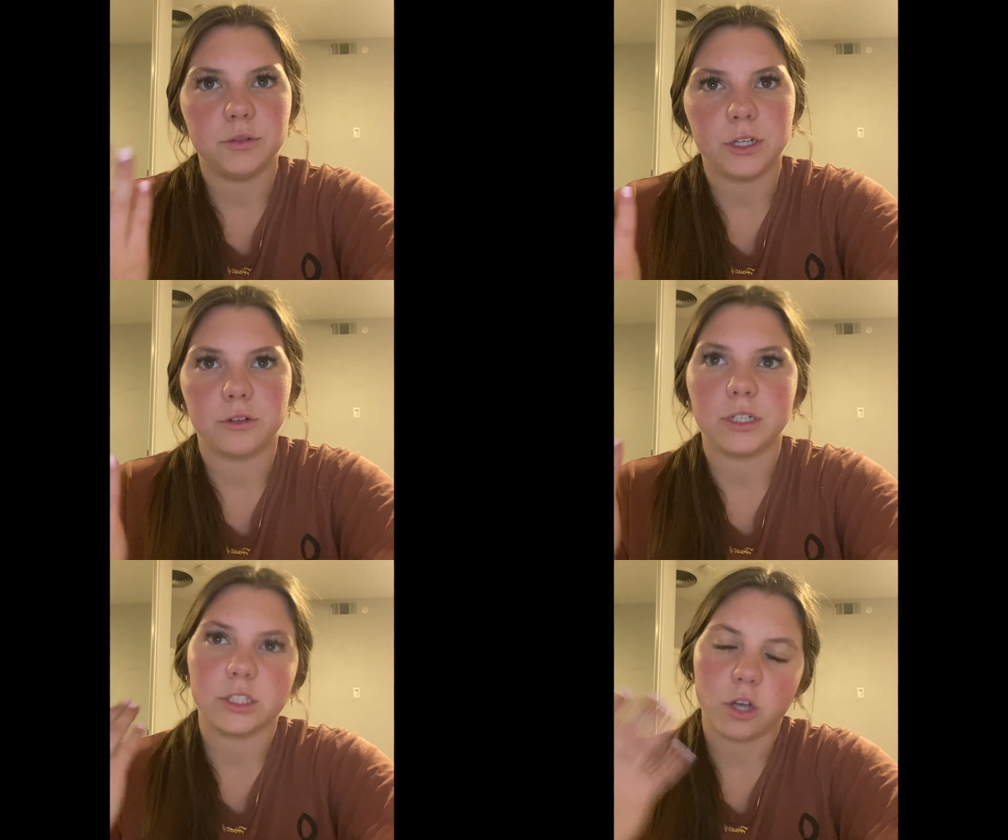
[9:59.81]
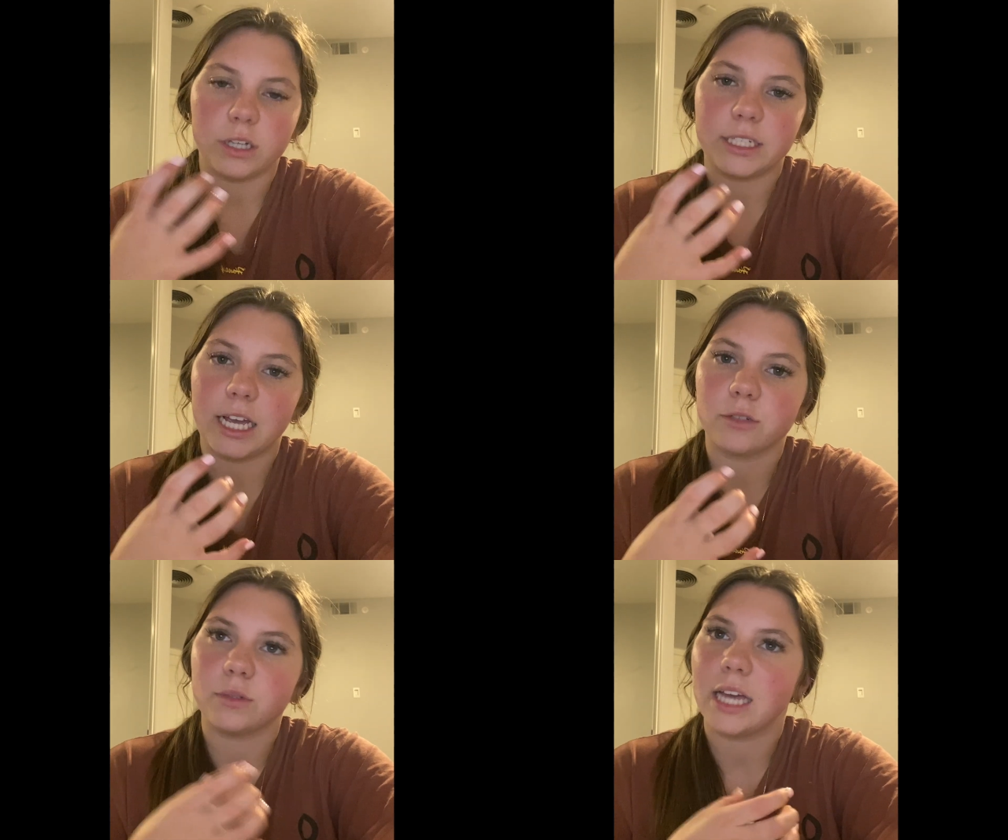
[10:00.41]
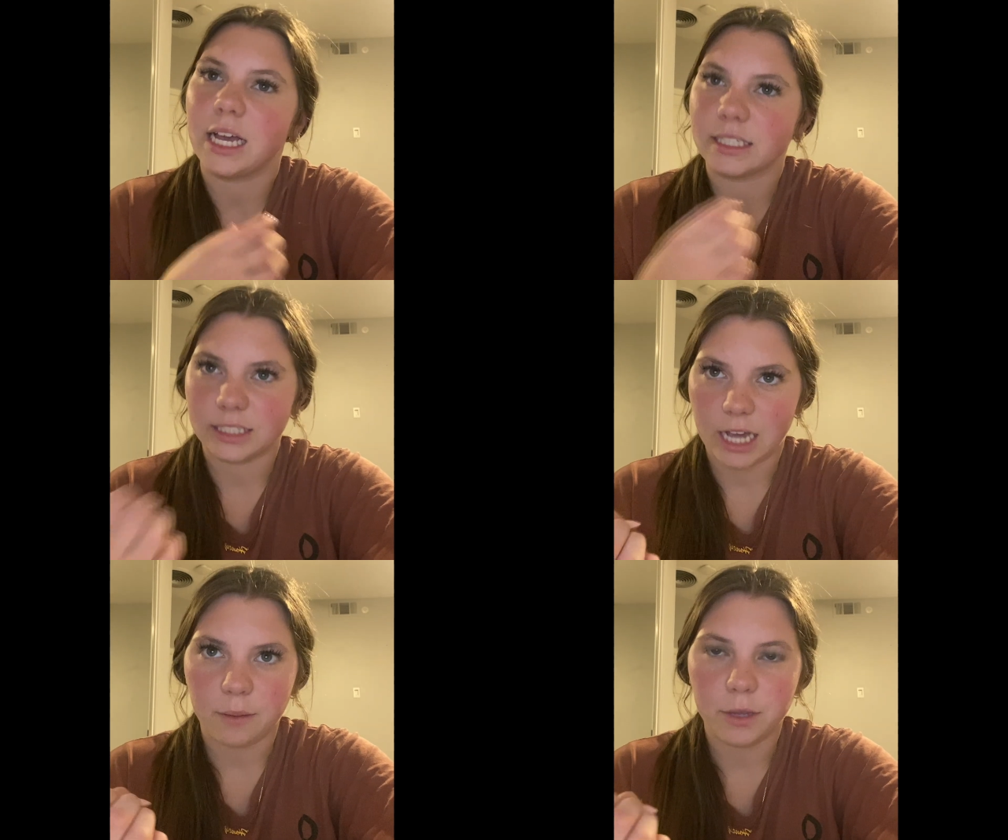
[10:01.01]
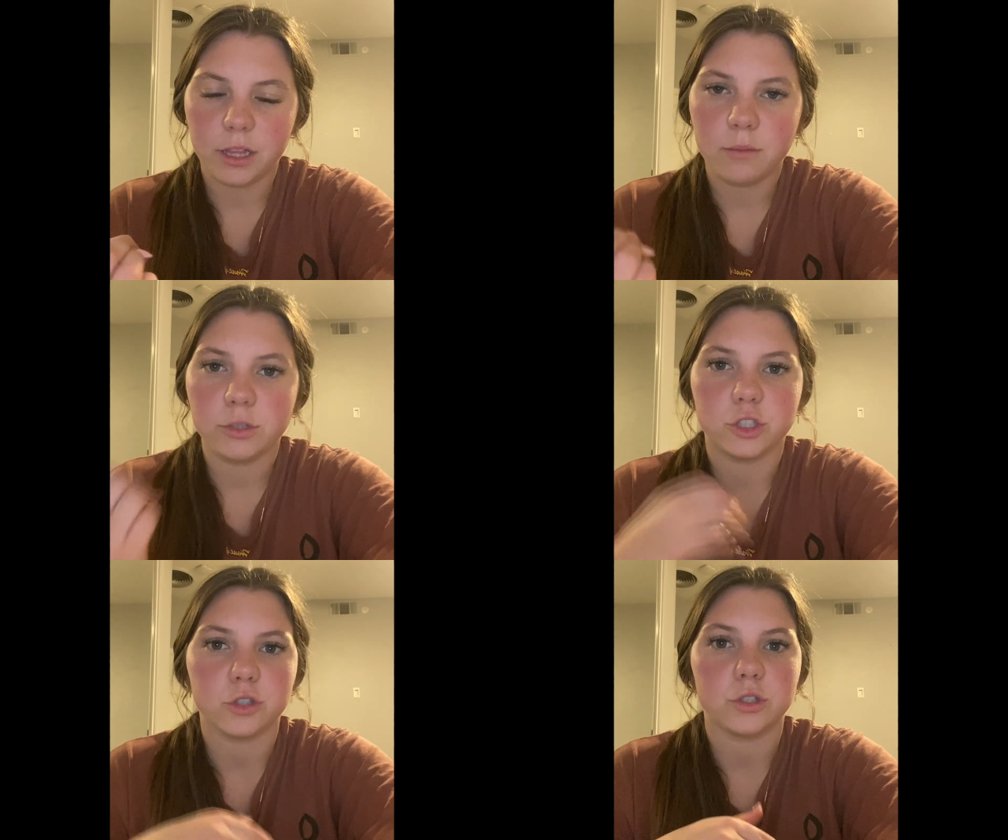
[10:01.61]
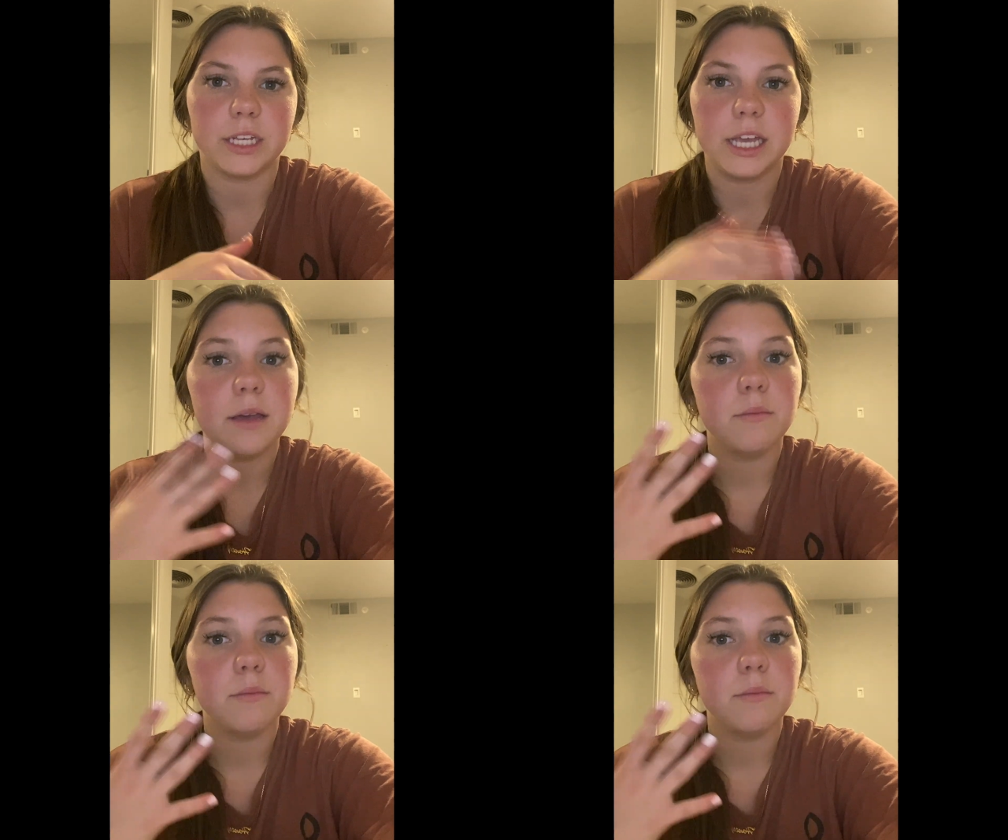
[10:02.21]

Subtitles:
increased contact with the acetabulum during hip